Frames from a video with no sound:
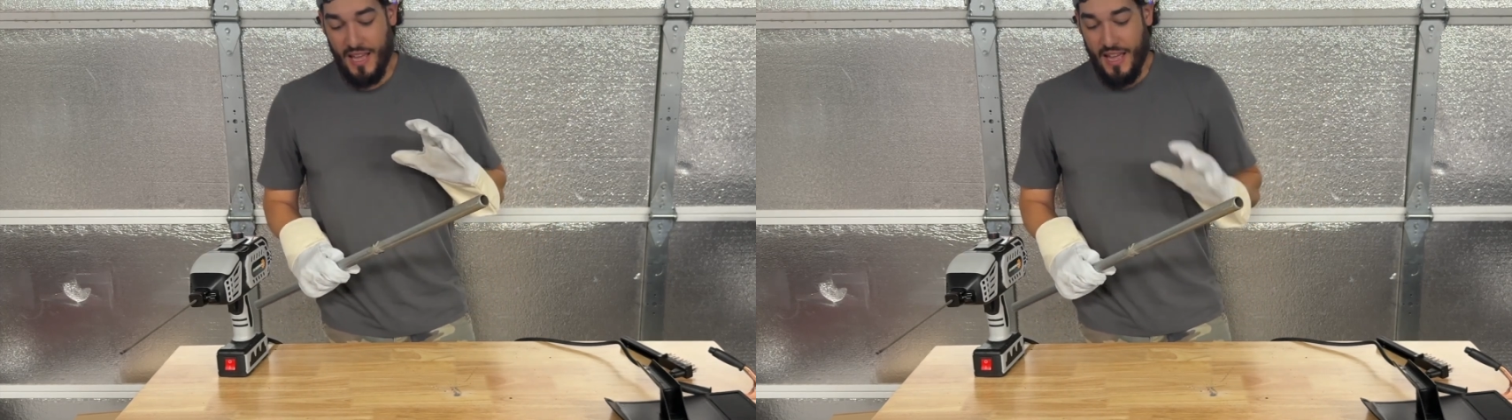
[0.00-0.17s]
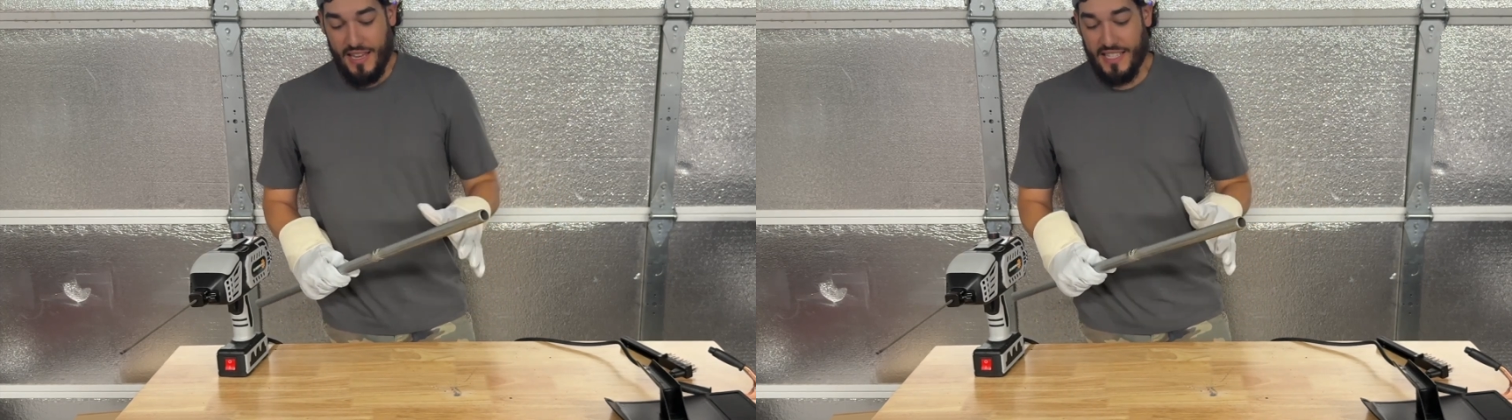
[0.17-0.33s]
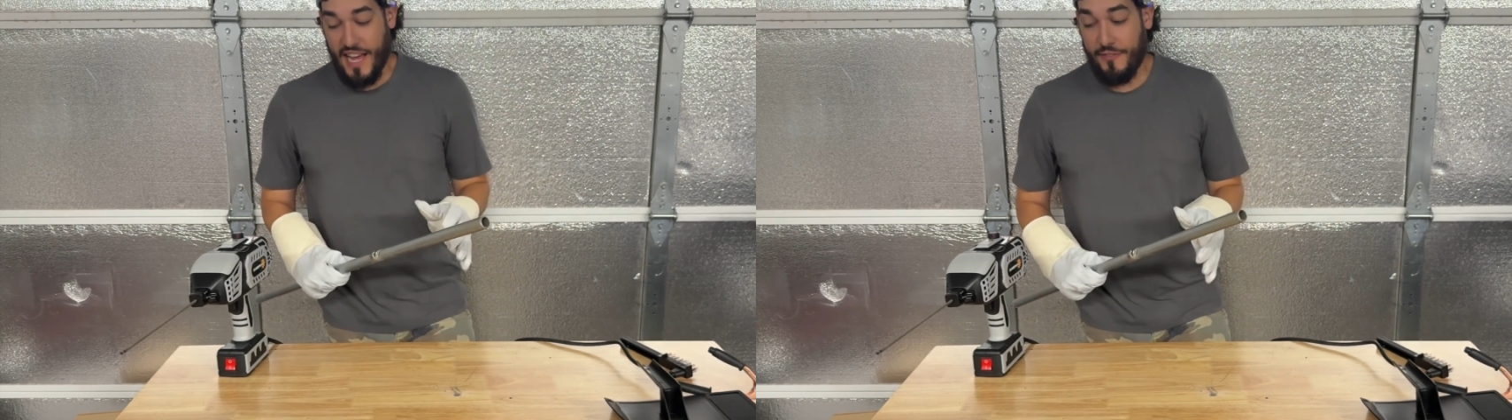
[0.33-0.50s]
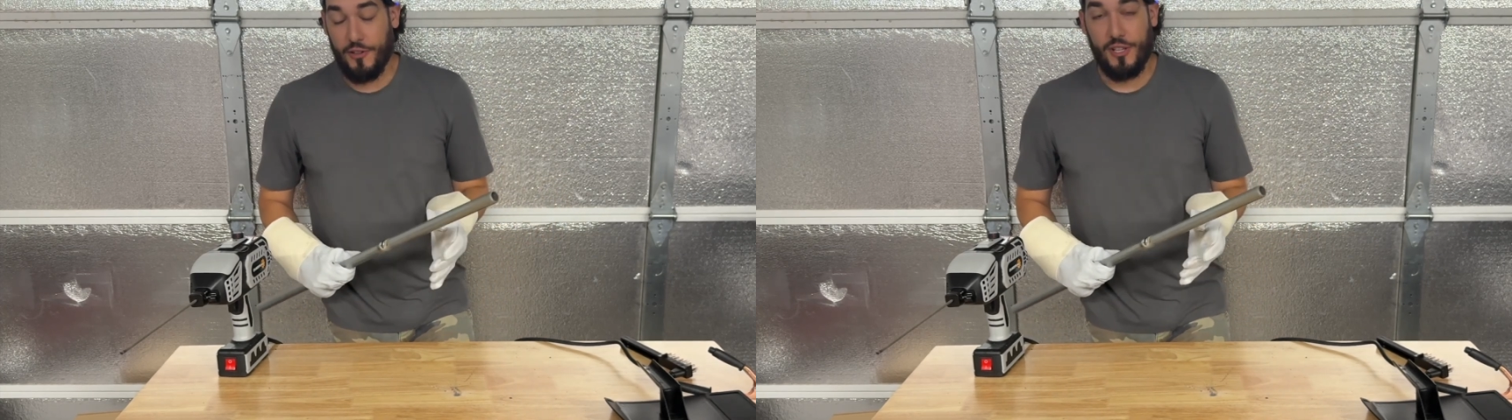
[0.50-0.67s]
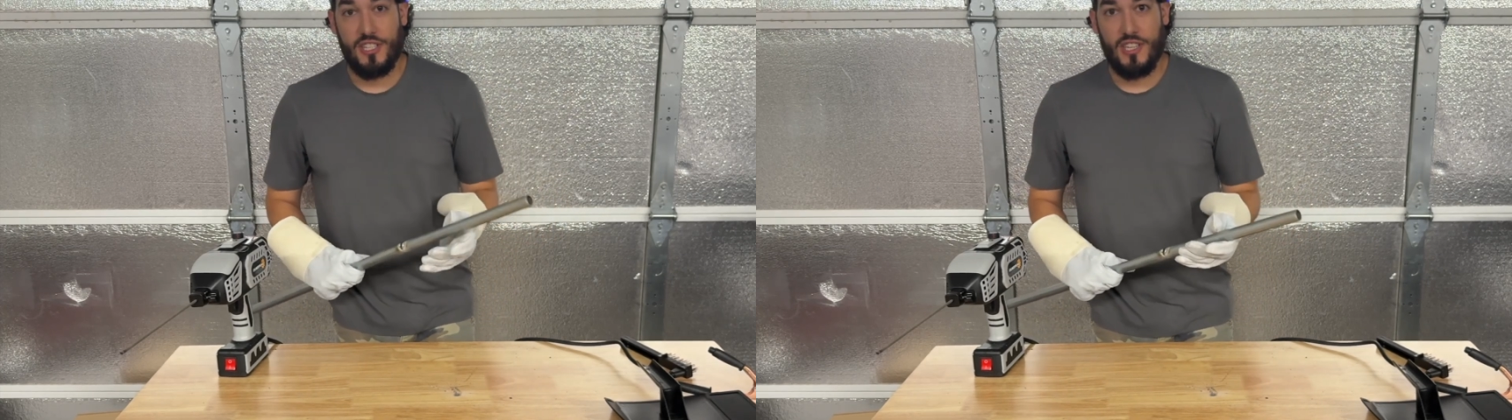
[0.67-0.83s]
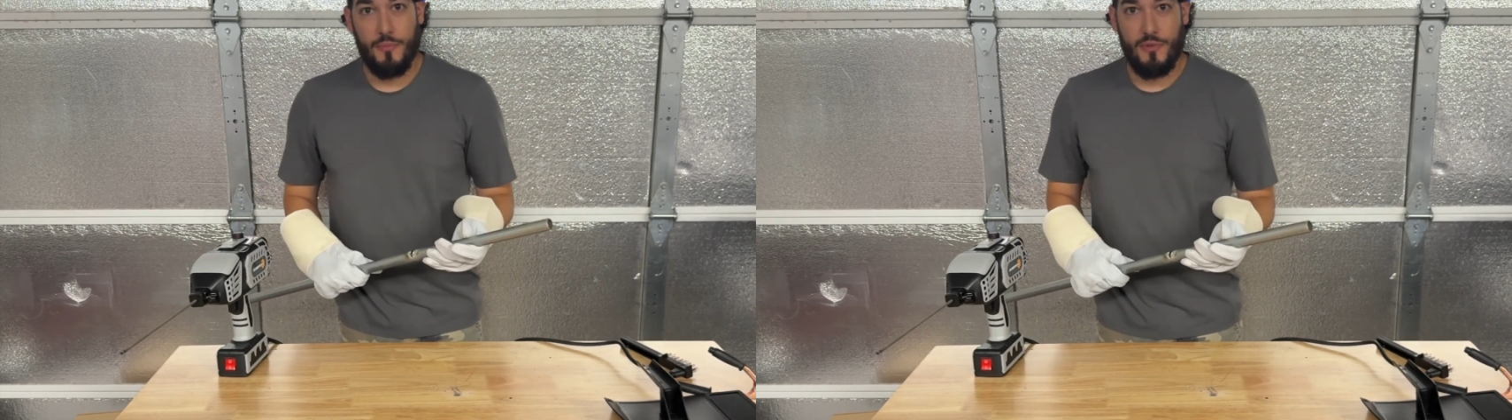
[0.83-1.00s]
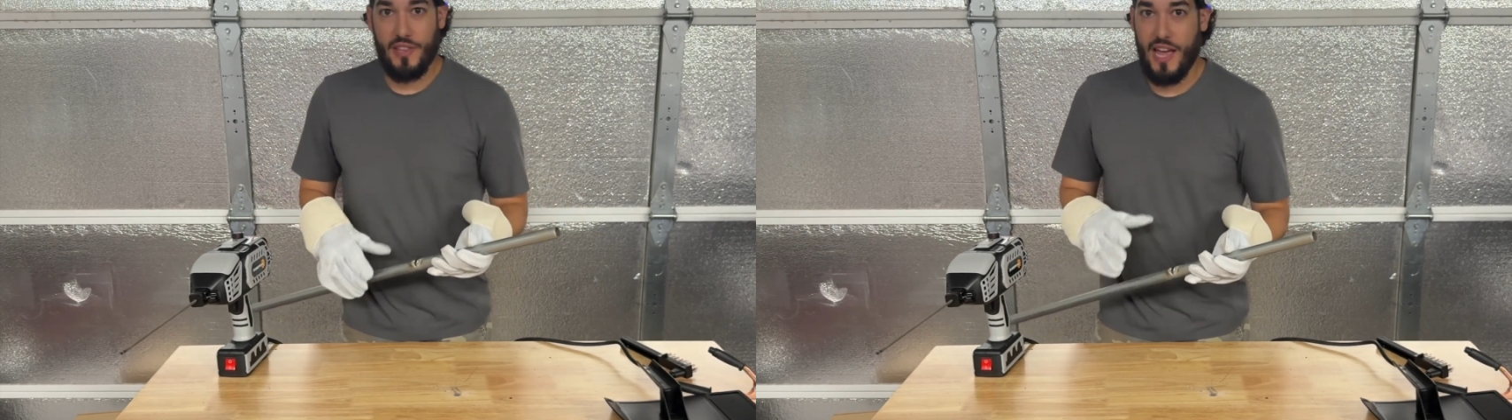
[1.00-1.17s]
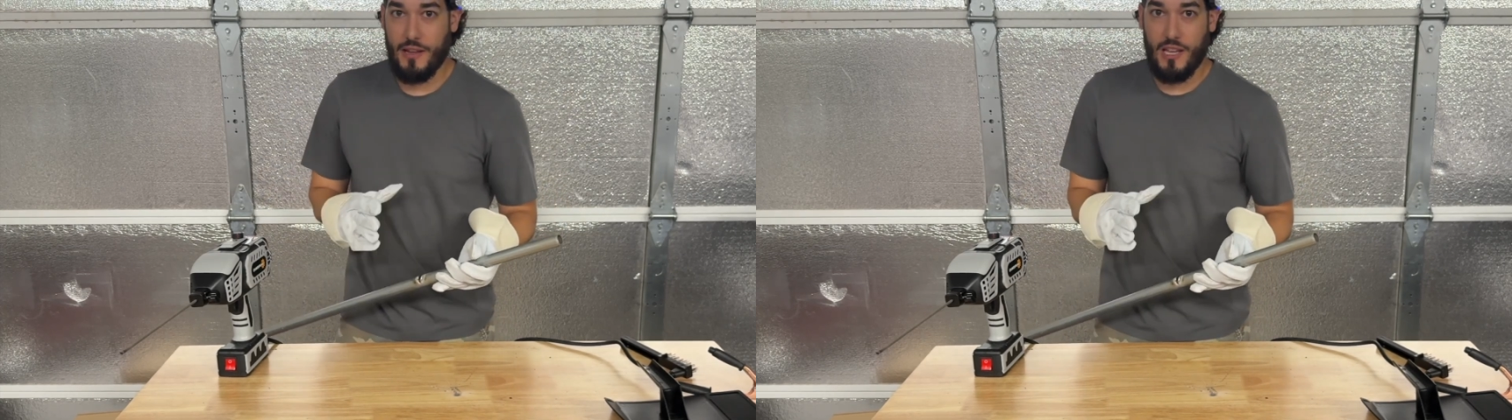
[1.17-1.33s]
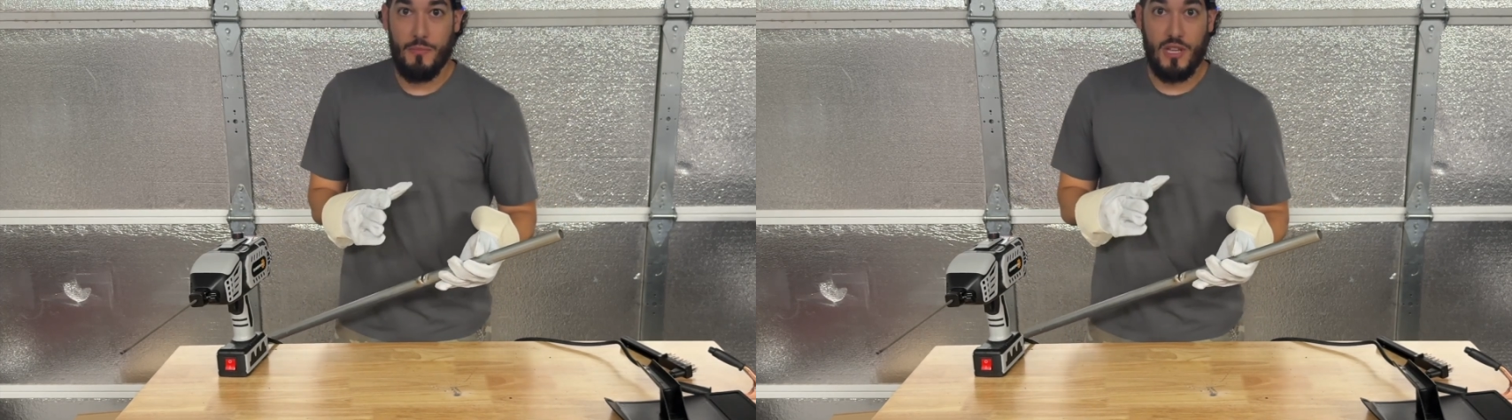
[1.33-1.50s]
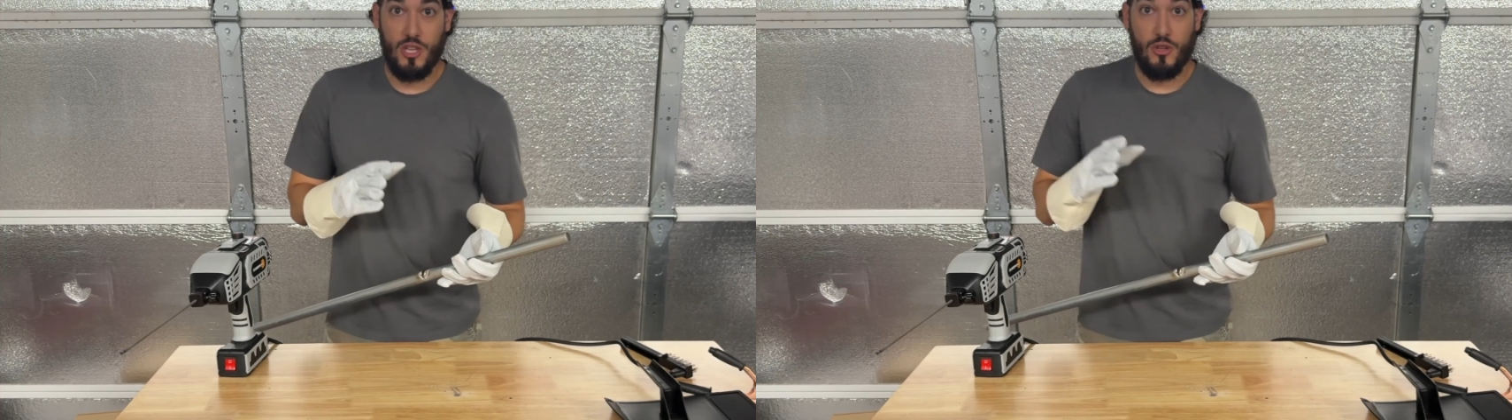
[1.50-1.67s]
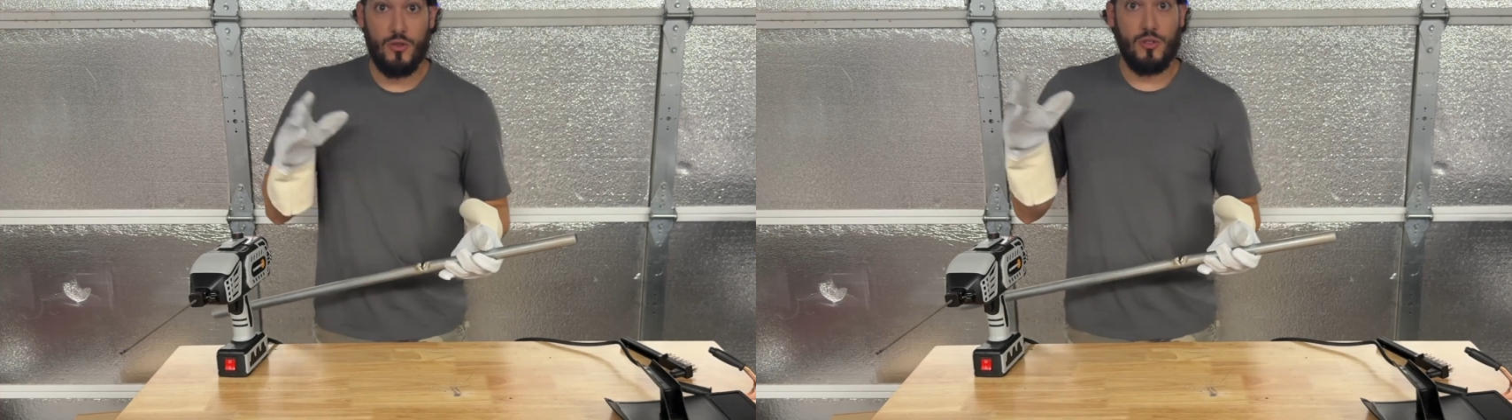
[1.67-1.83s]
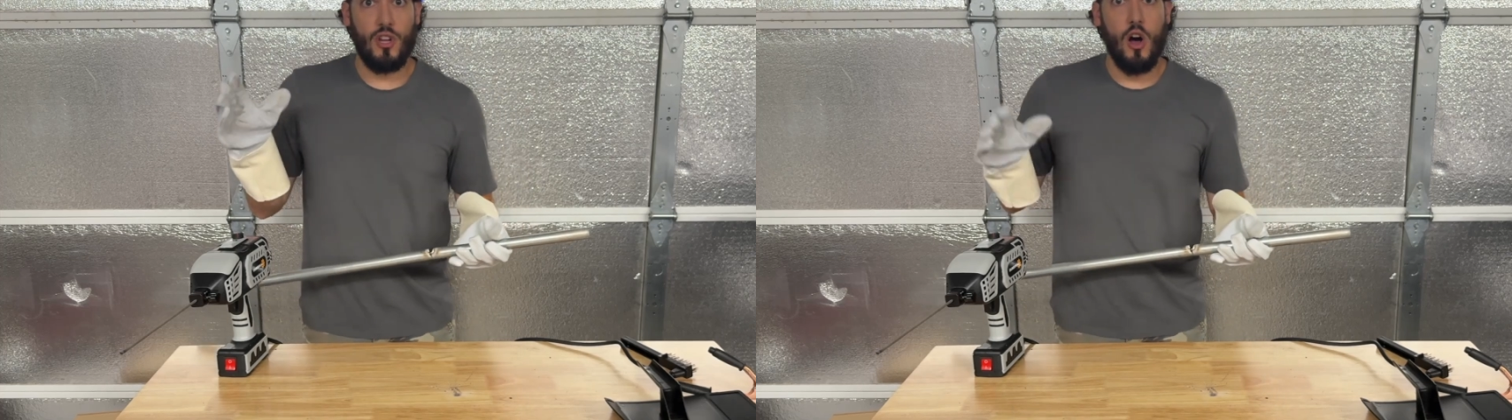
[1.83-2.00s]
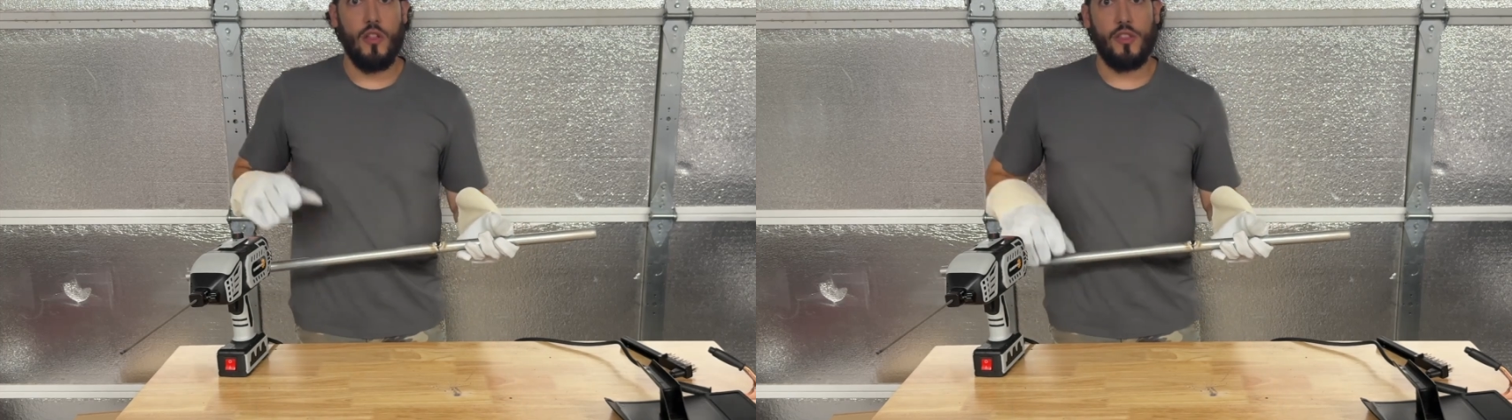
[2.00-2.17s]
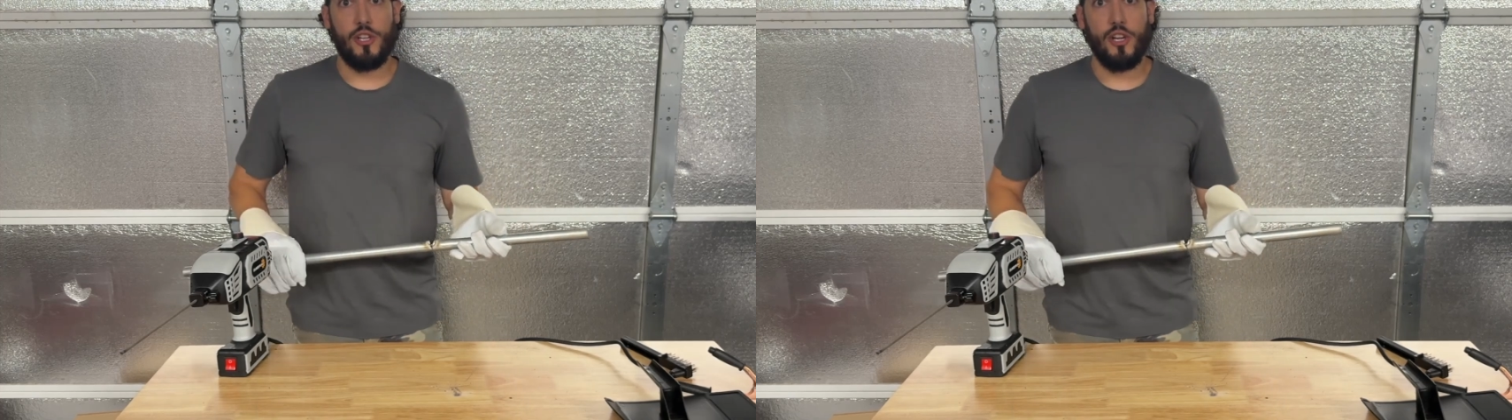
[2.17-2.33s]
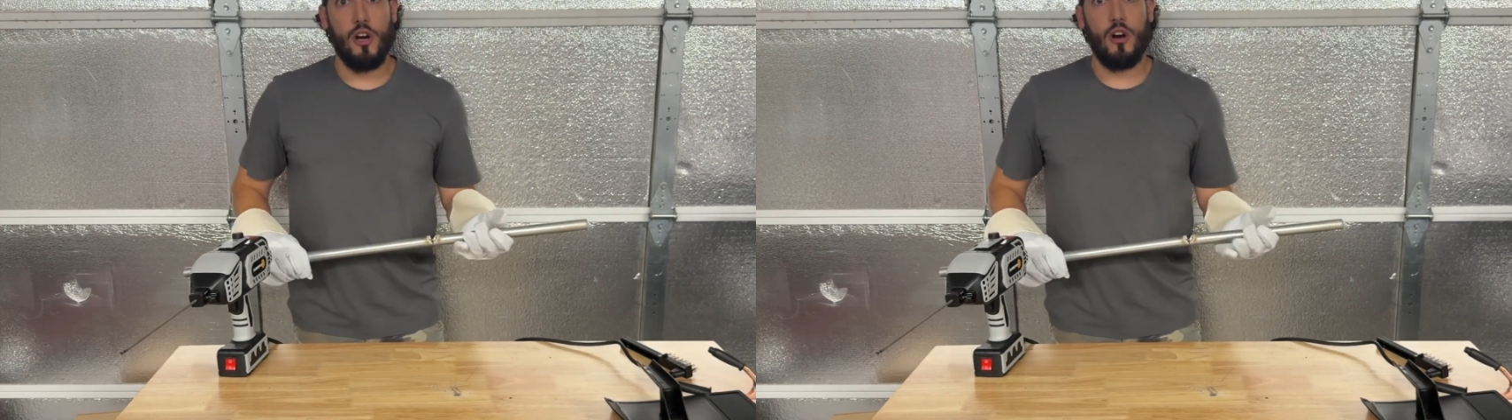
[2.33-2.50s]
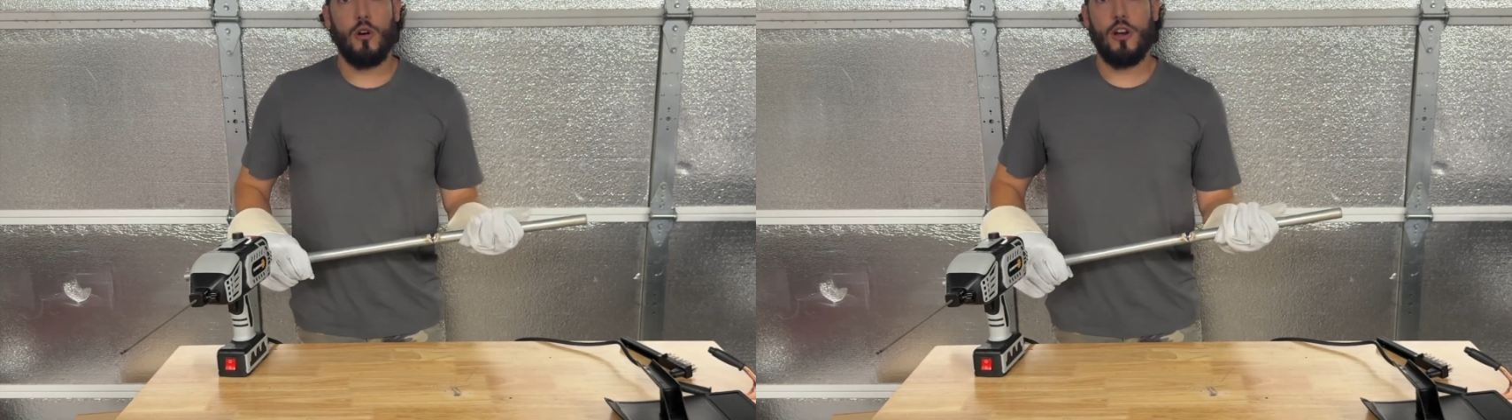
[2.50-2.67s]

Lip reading: Definitely something that can be used on the go.